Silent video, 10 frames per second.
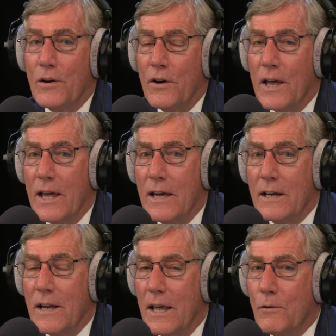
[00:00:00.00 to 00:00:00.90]
know,
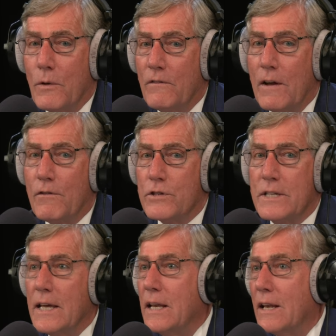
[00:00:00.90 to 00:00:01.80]
and and we've never
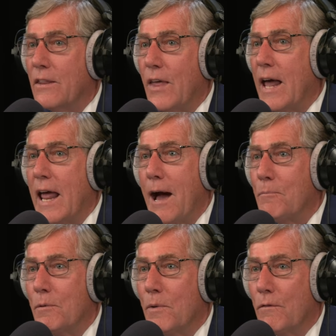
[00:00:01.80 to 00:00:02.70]
seen that
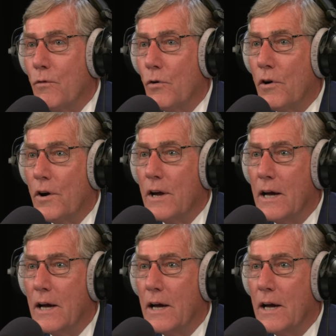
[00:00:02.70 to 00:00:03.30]
happen before,